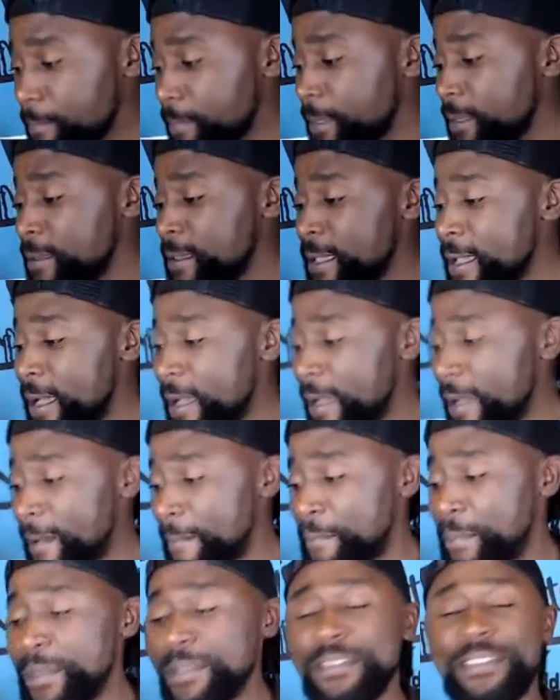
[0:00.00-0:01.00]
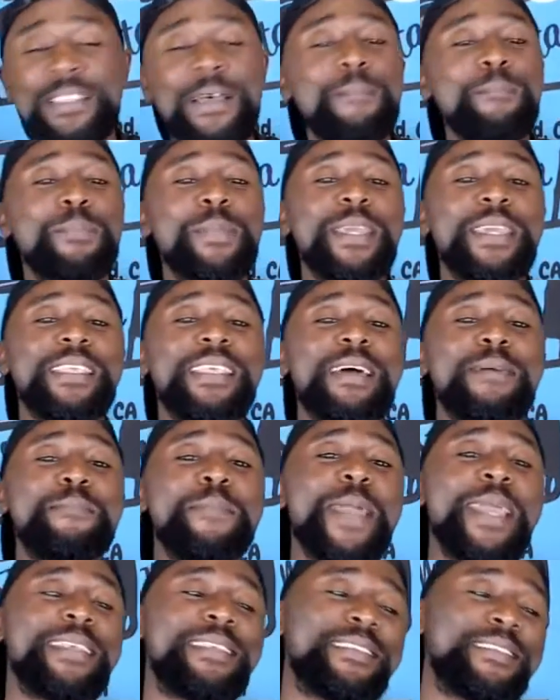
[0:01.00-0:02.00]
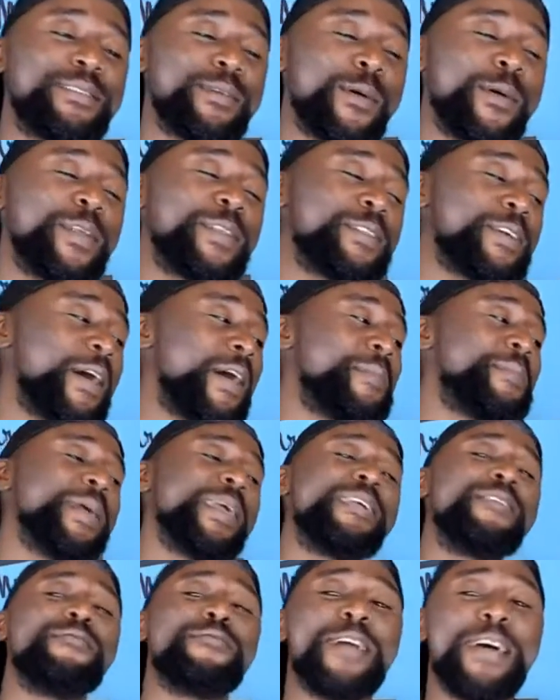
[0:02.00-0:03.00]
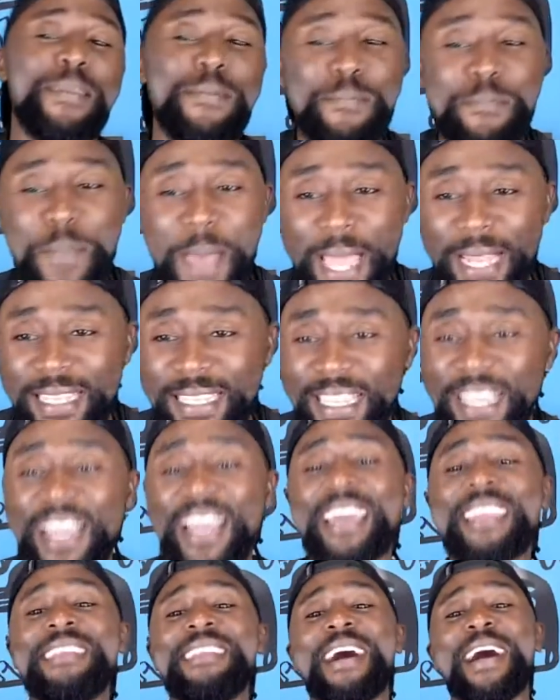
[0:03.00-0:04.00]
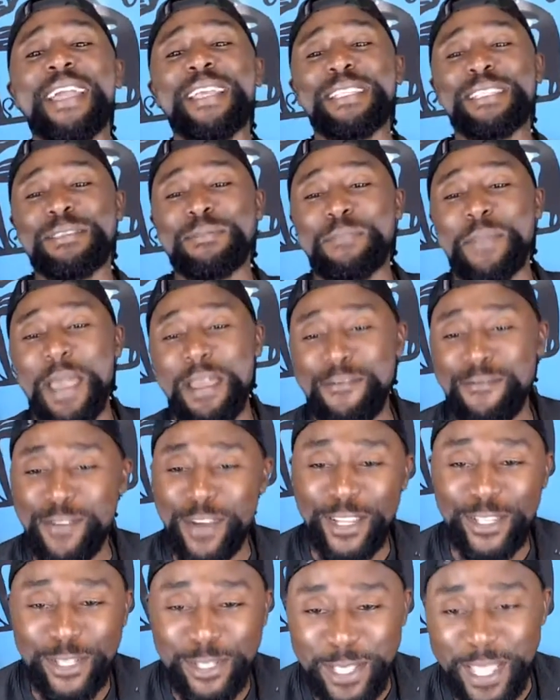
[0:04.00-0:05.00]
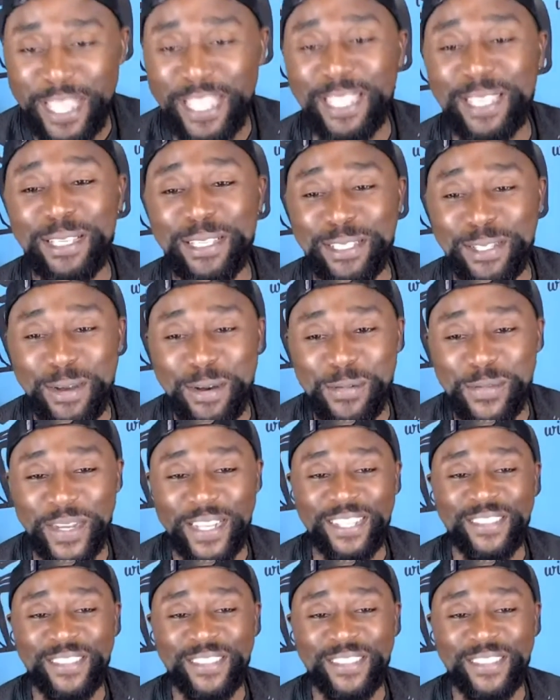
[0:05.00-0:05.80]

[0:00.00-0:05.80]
yeah, something that makes Storytime even better, a nice beverage. Thank you so much